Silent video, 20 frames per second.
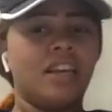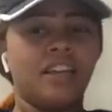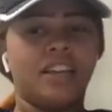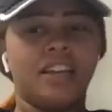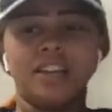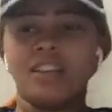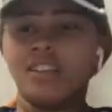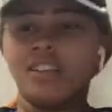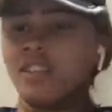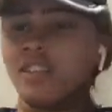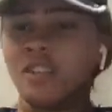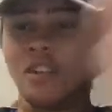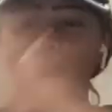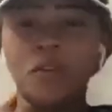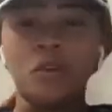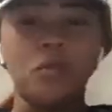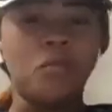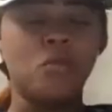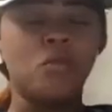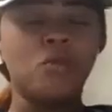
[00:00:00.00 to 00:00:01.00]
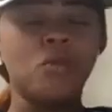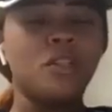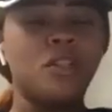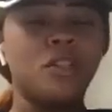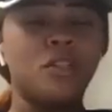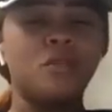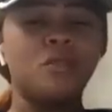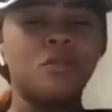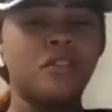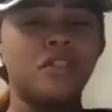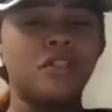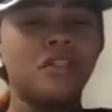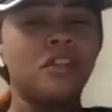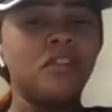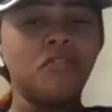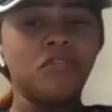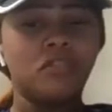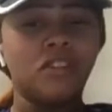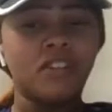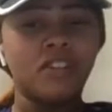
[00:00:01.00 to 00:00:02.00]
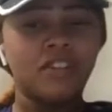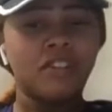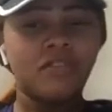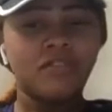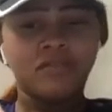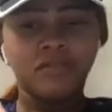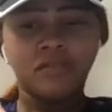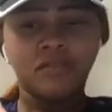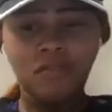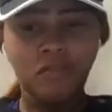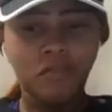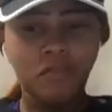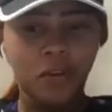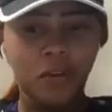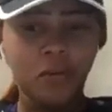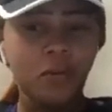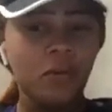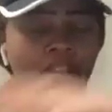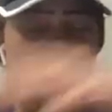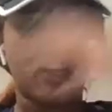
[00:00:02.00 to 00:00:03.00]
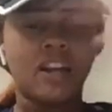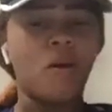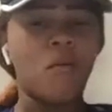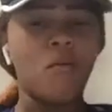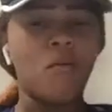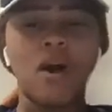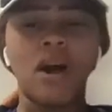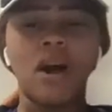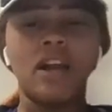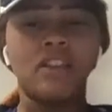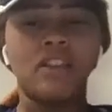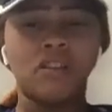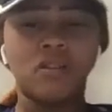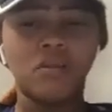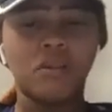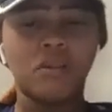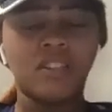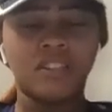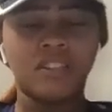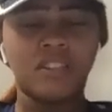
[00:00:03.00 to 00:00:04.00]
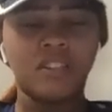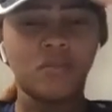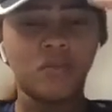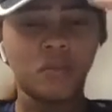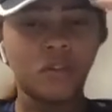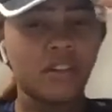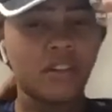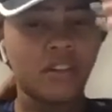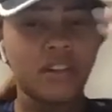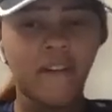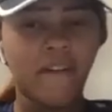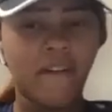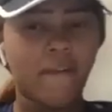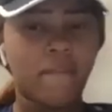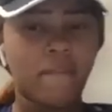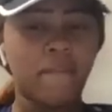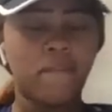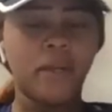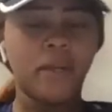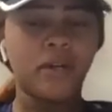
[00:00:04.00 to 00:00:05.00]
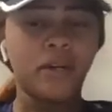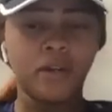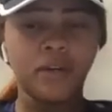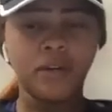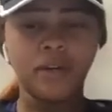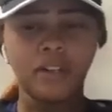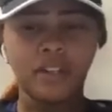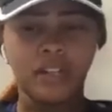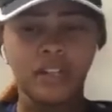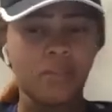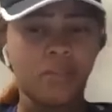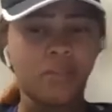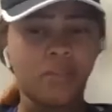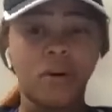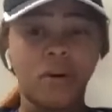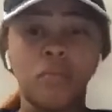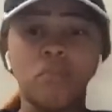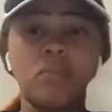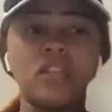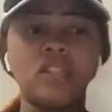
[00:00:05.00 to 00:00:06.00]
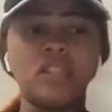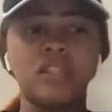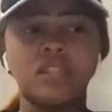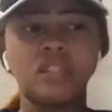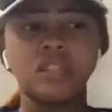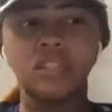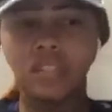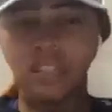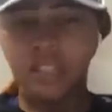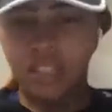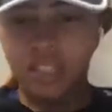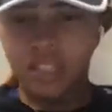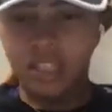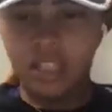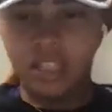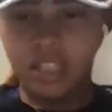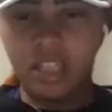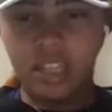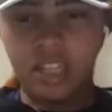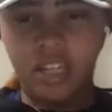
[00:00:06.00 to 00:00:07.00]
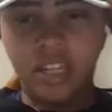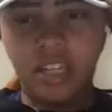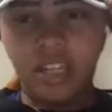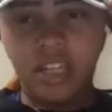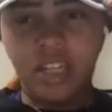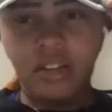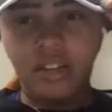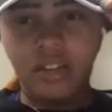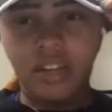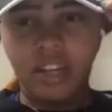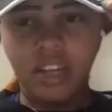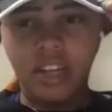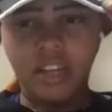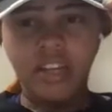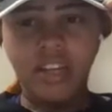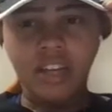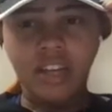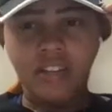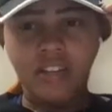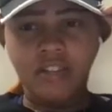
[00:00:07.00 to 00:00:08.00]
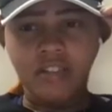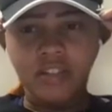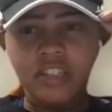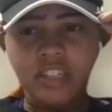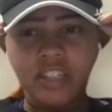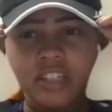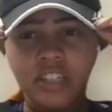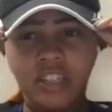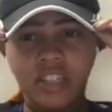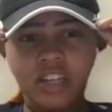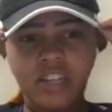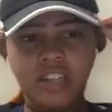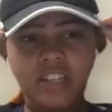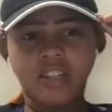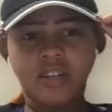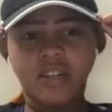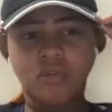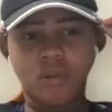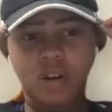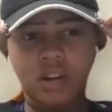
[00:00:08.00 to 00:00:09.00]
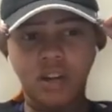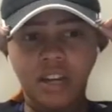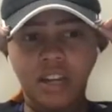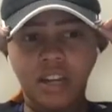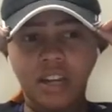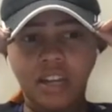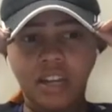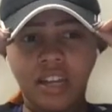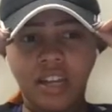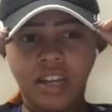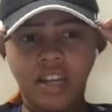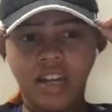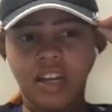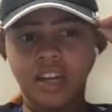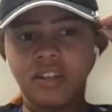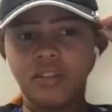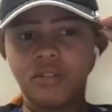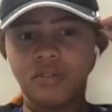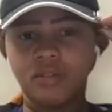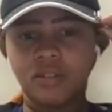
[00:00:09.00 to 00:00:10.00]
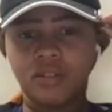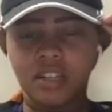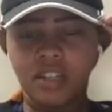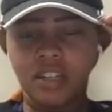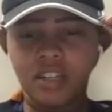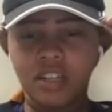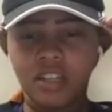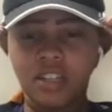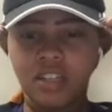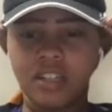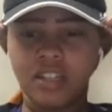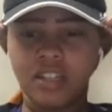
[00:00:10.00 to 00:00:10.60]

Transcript: and just learn more skills in a different field and then combine them into something bigger, like a business. So like I think after seeing that, it's like why can't I do that?